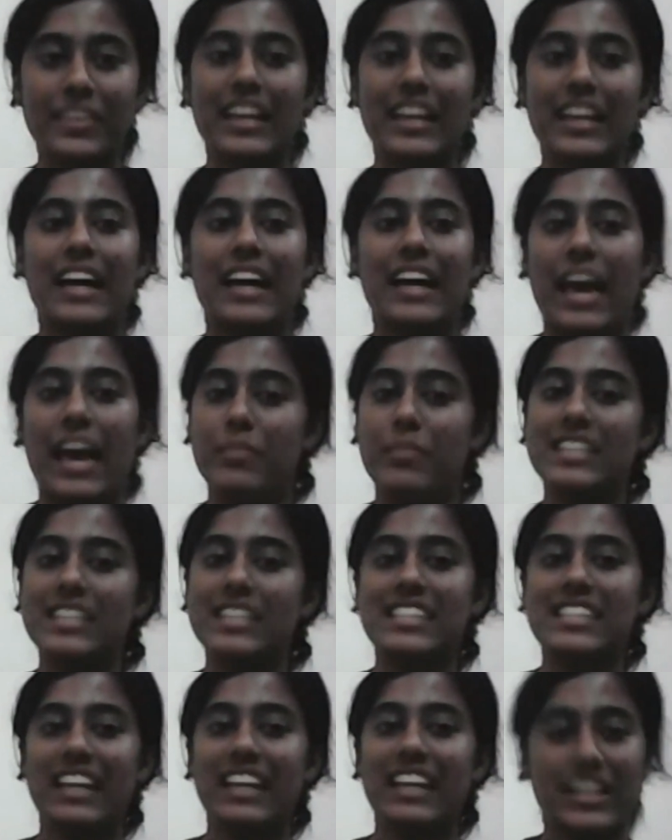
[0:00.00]
MEC
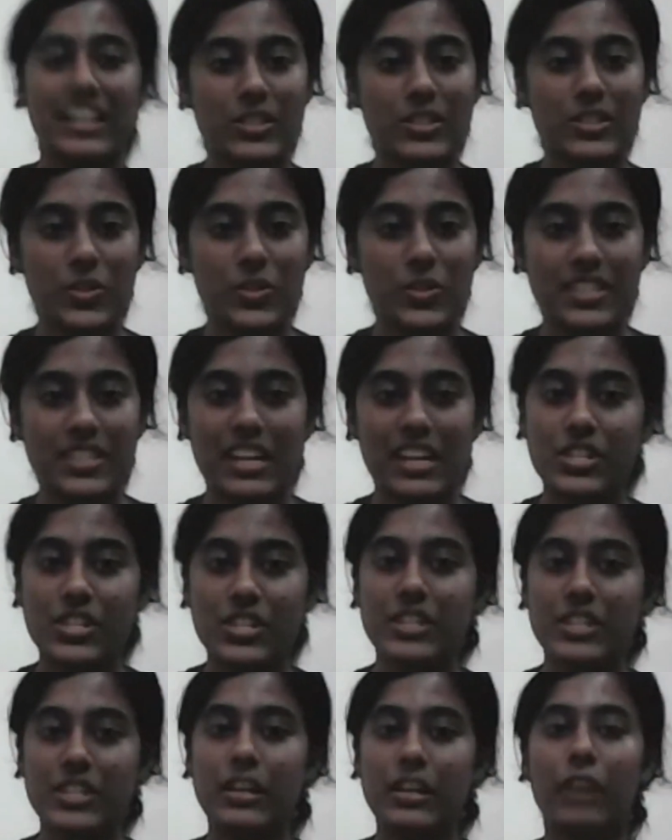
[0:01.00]

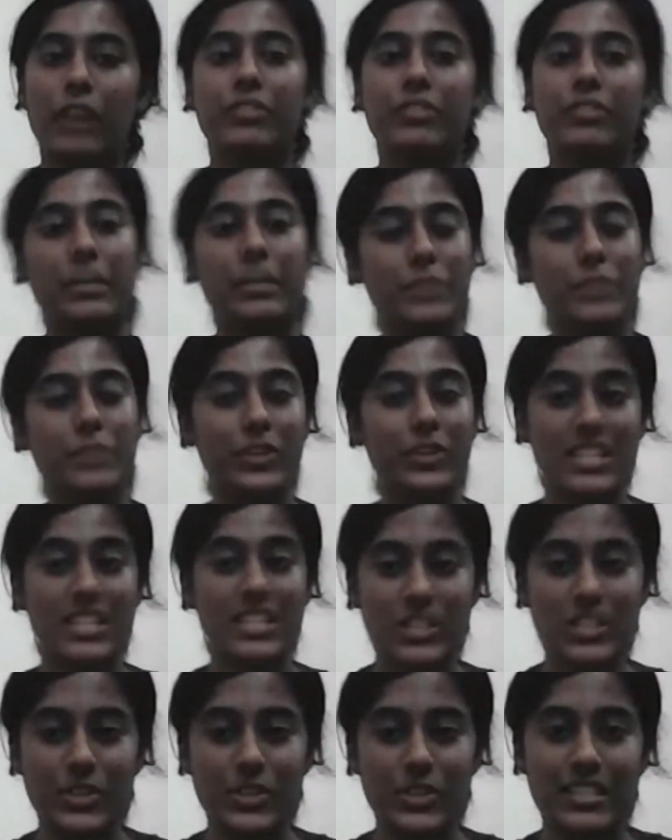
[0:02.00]
Association of Computer
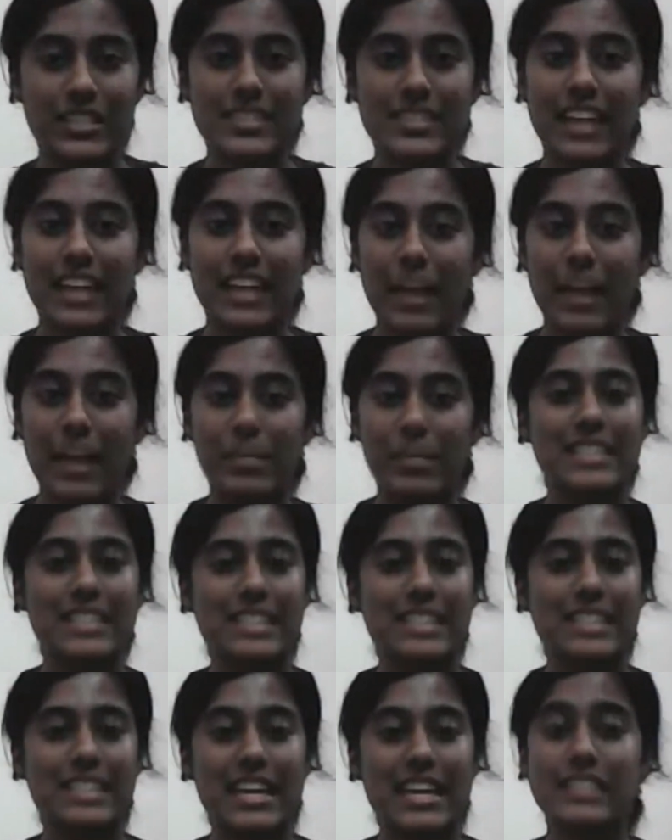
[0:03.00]
Students,
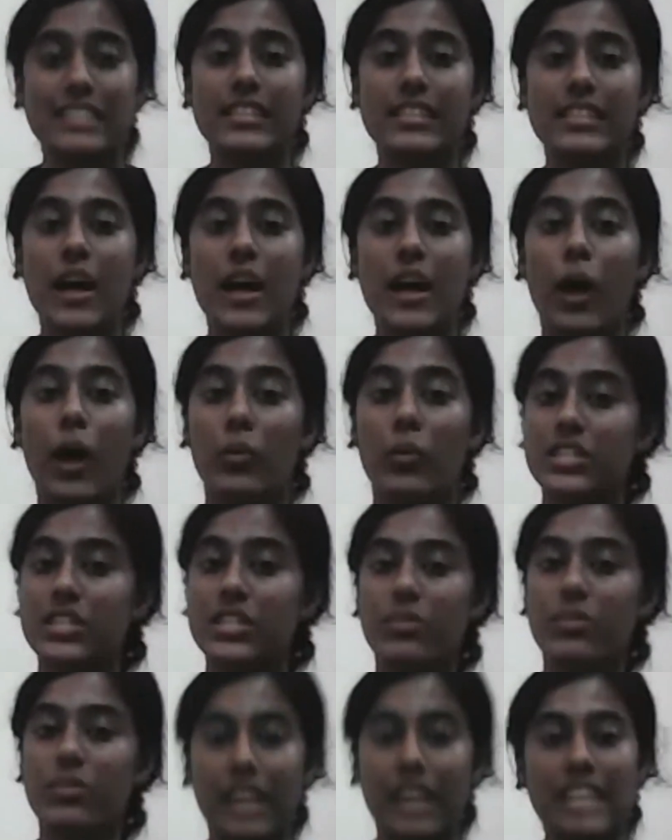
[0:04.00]
MACS, was
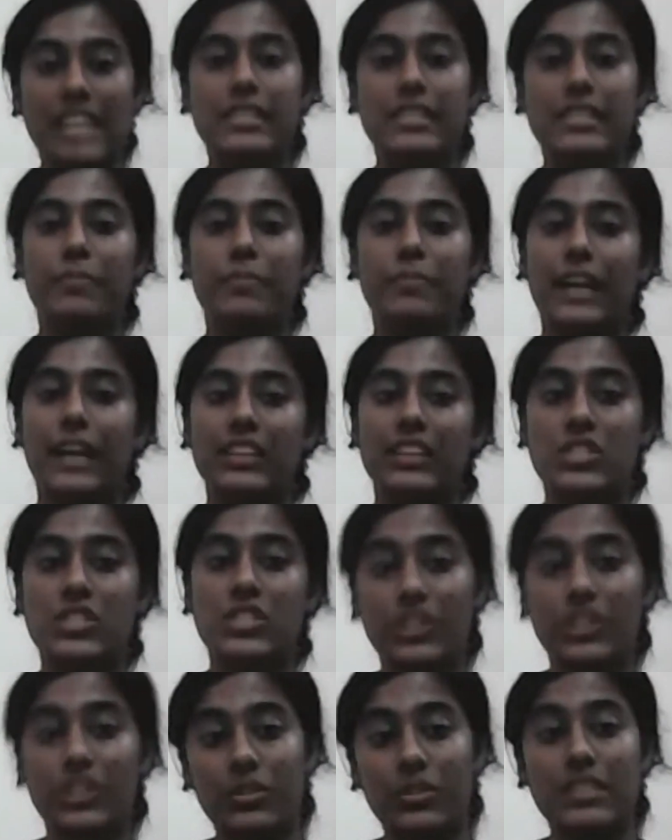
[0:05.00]
created by the
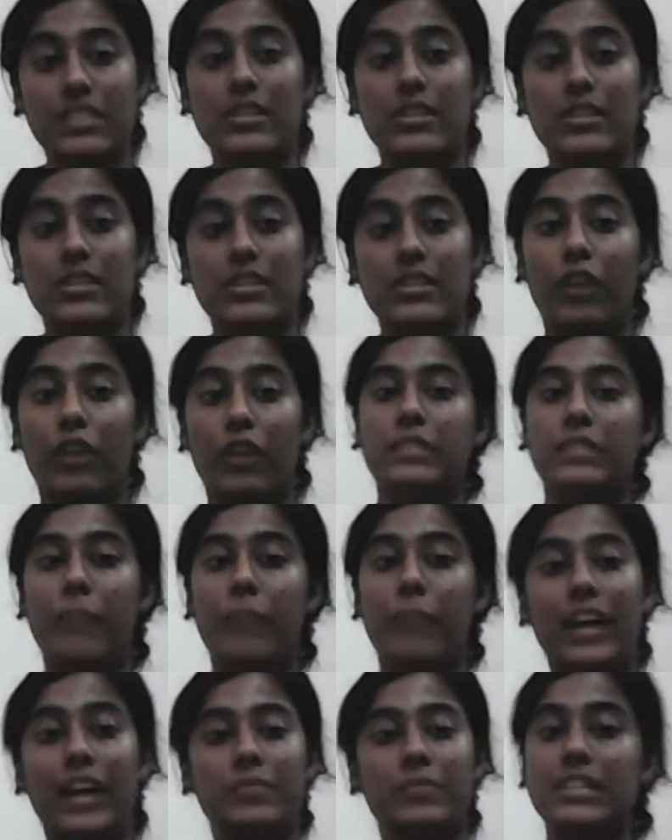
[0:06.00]
students of the
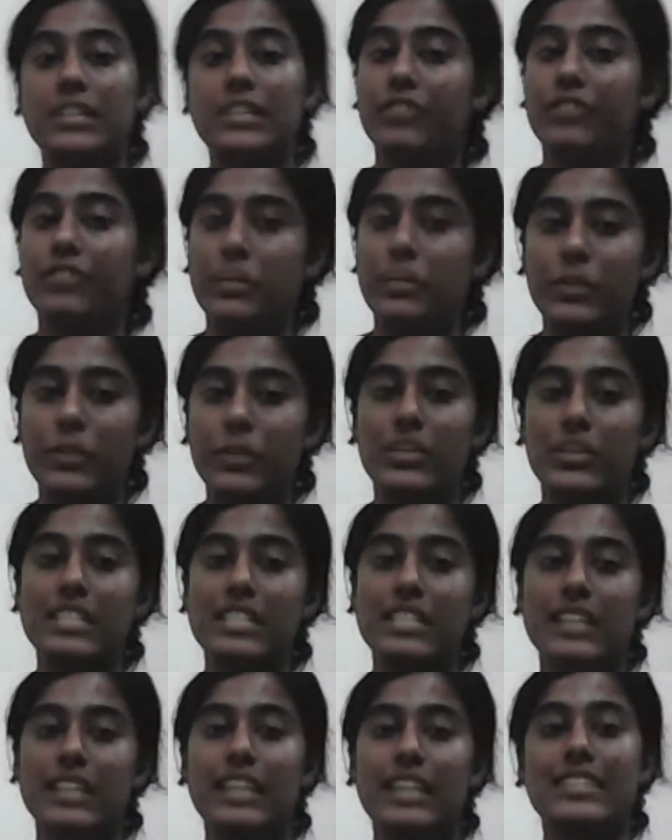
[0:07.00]
Department of Computer
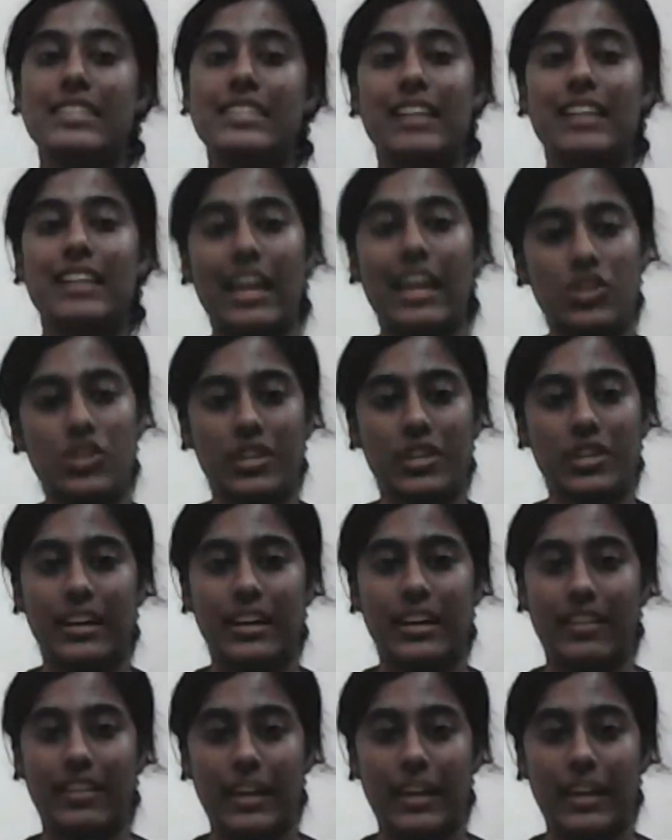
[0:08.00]
Science and Engineering.